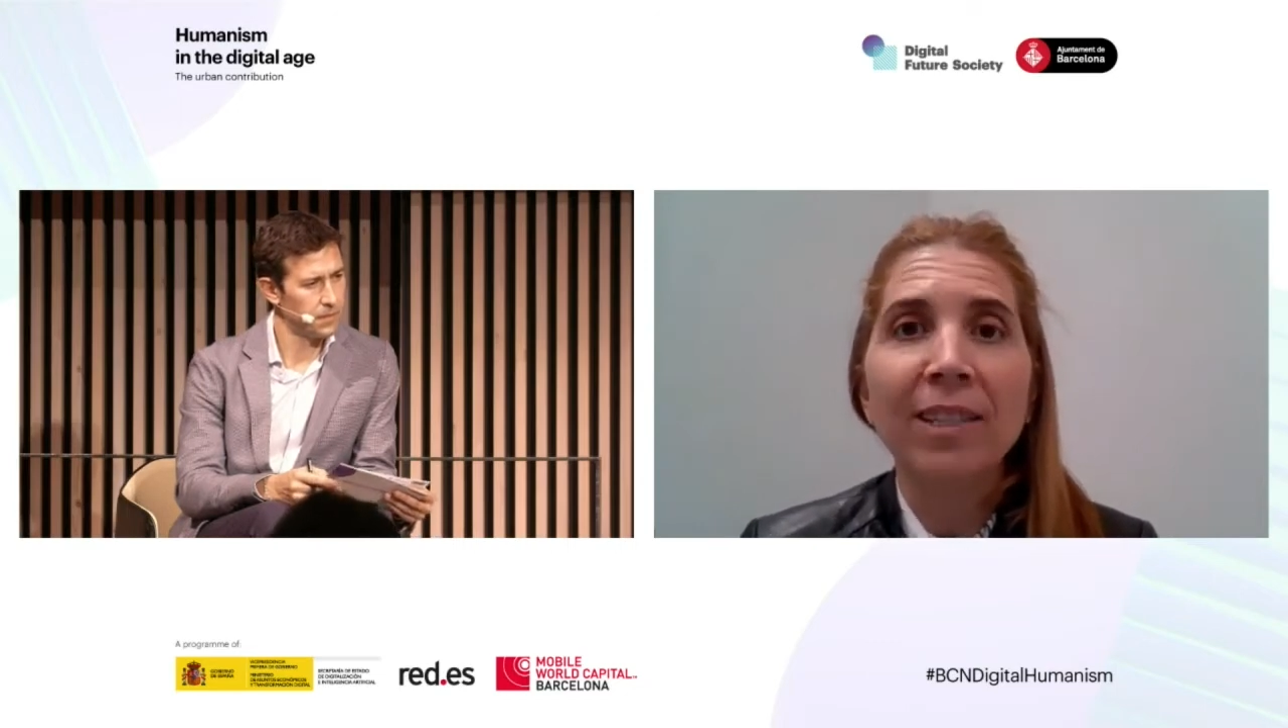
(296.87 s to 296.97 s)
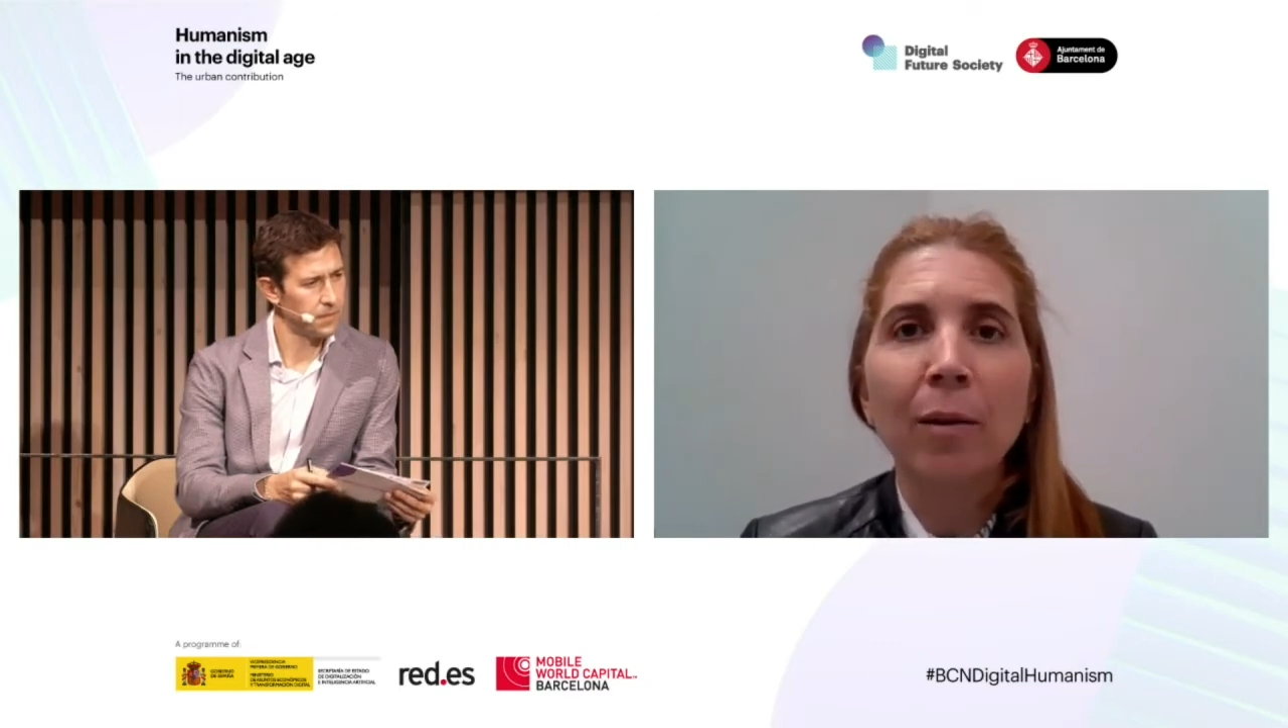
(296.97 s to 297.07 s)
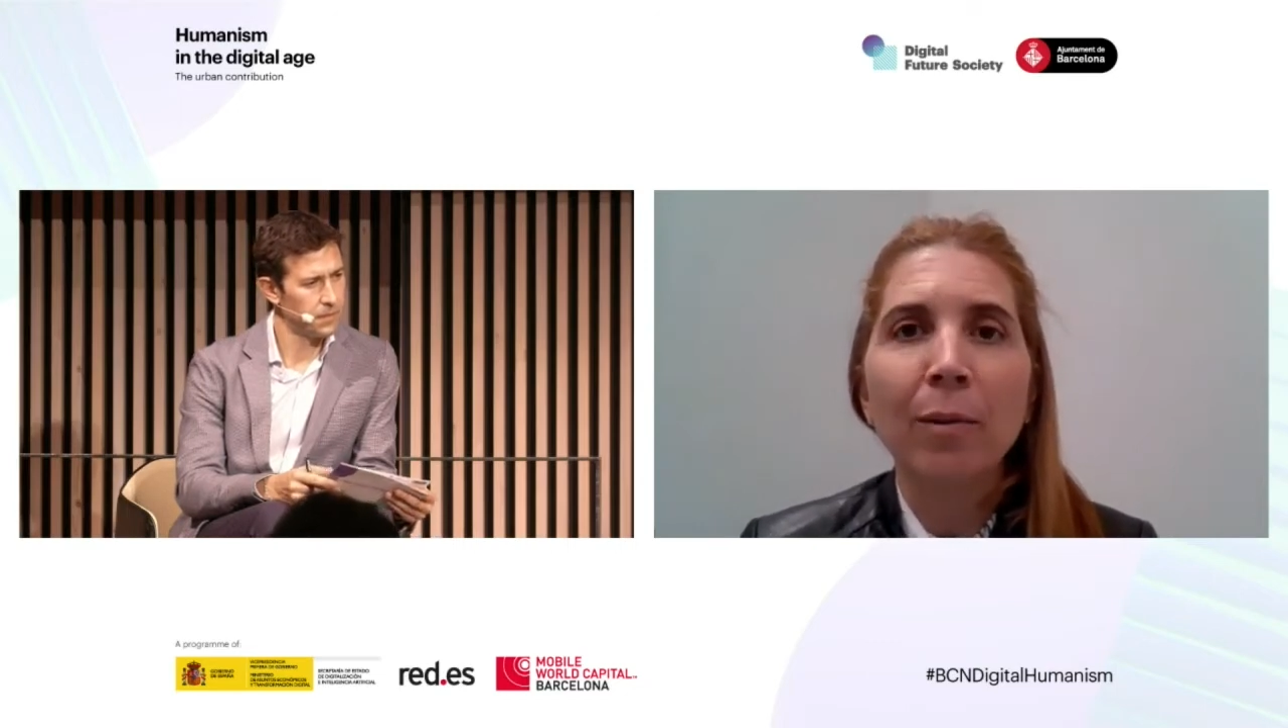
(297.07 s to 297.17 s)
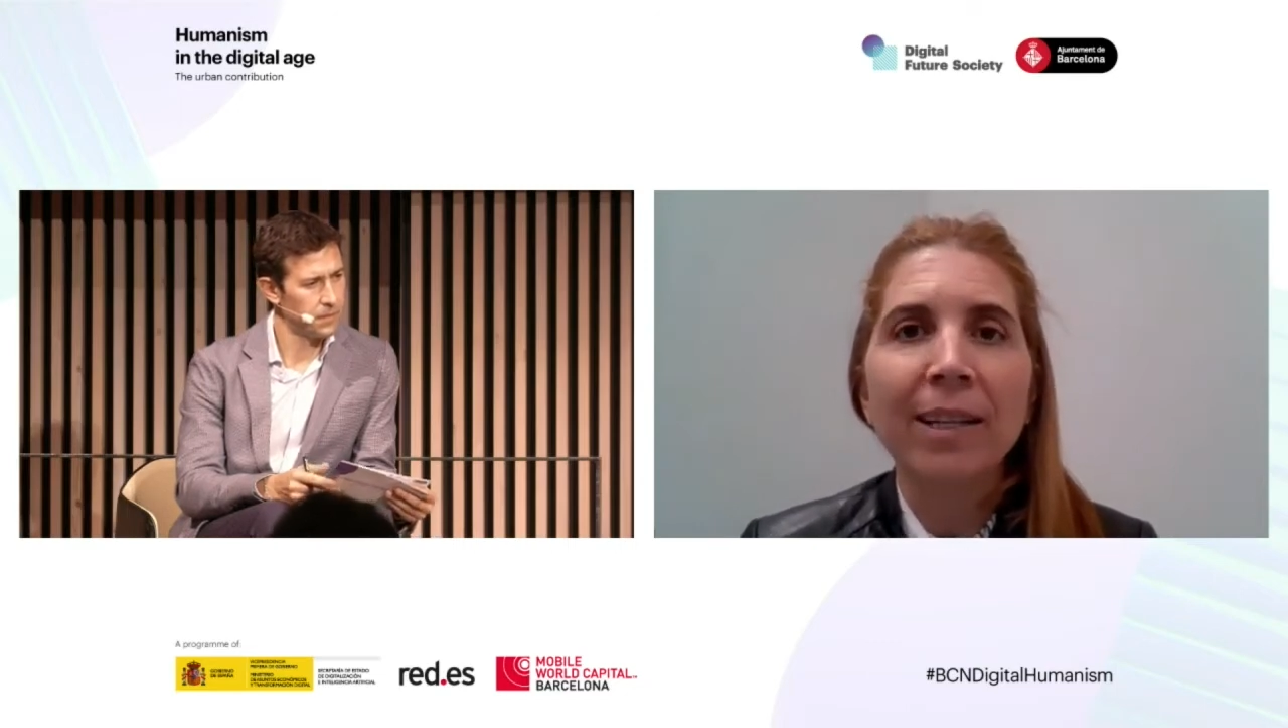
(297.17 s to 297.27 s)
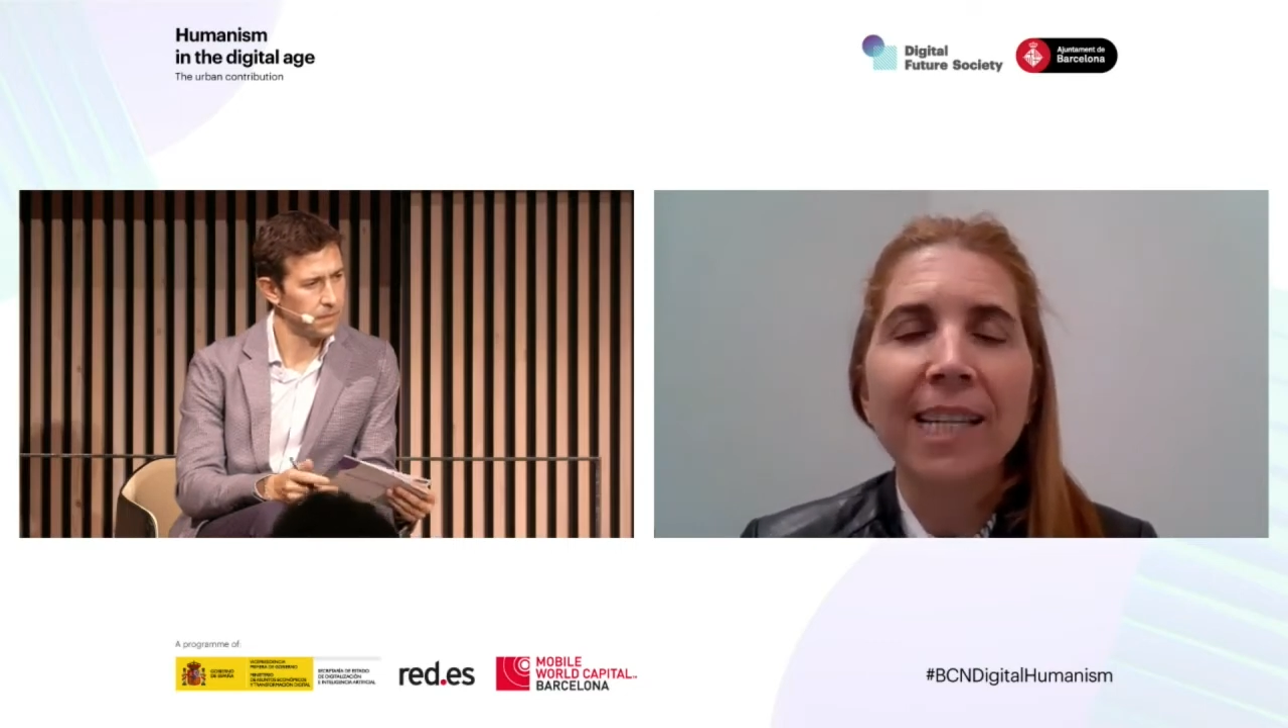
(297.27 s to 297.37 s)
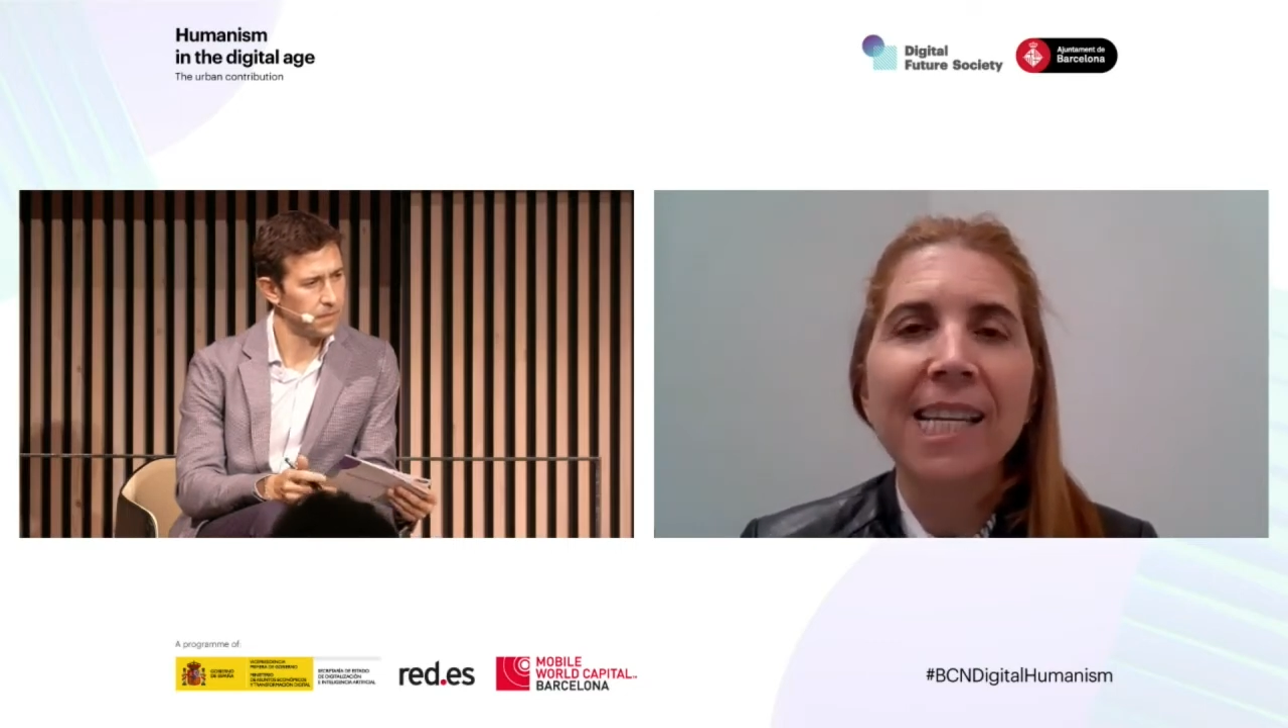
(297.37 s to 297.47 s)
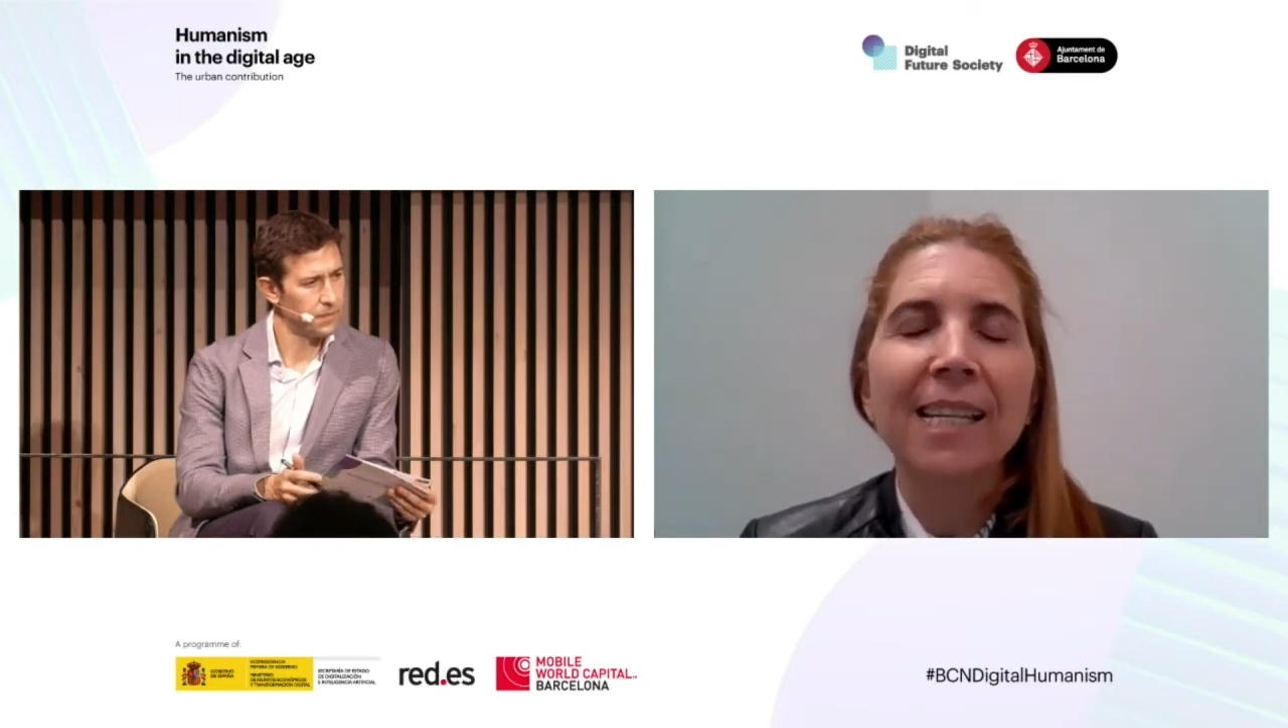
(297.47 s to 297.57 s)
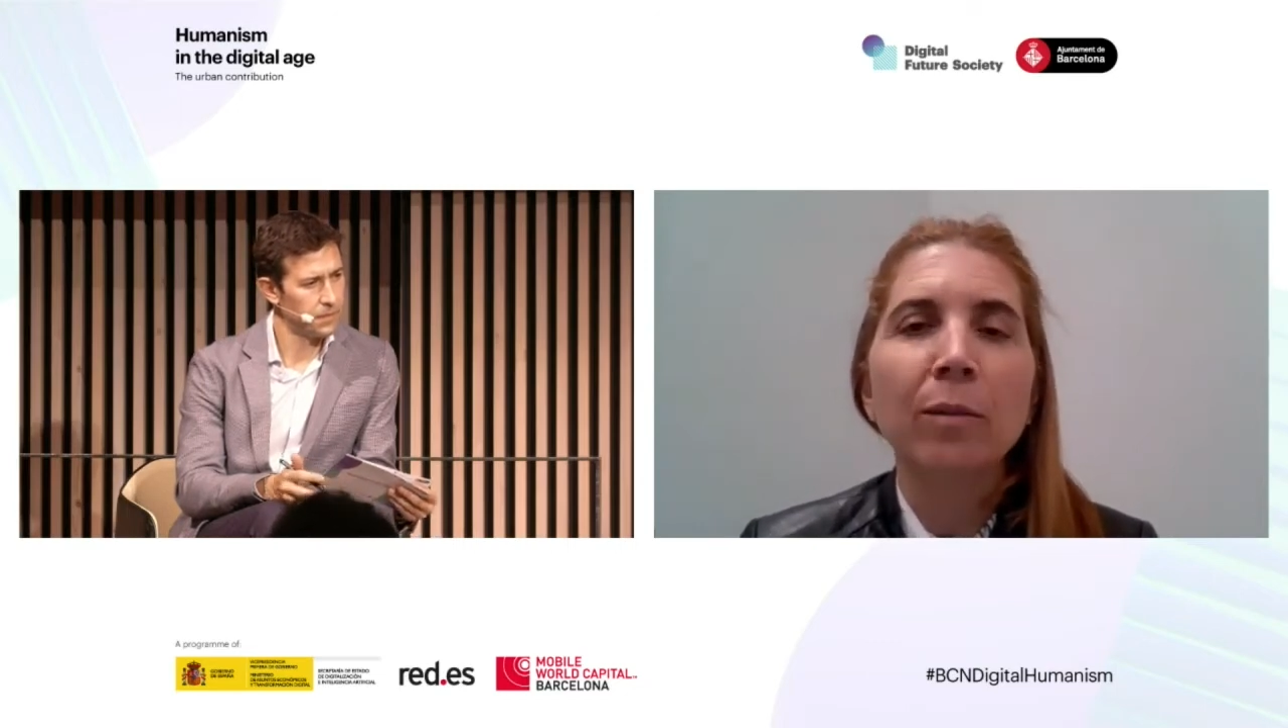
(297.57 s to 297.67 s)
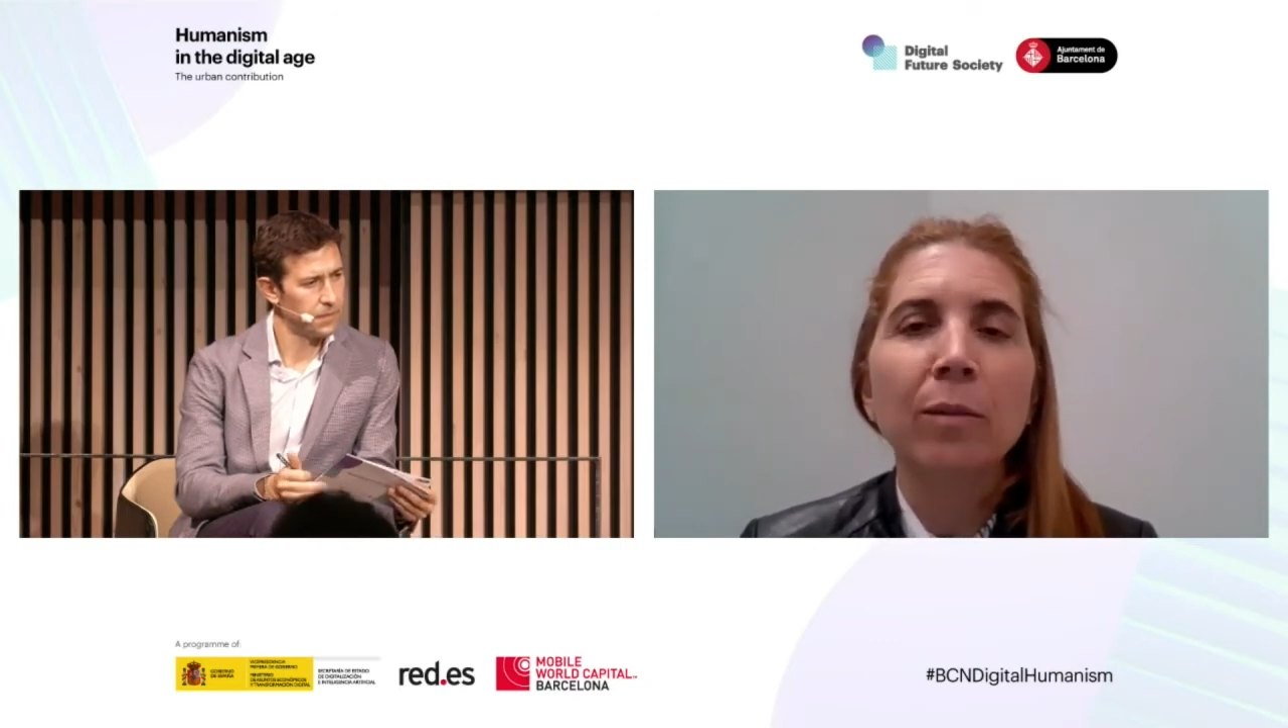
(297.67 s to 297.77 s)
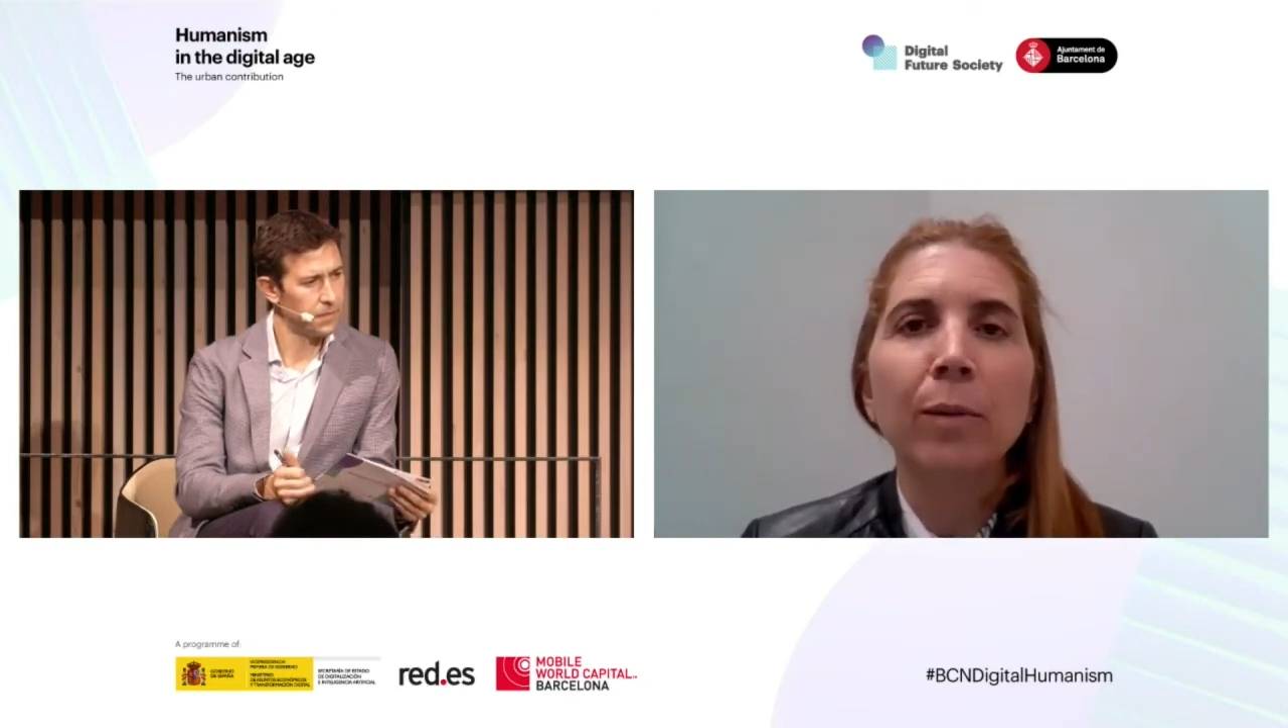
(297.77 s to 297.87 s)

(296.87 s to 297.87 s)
that we read,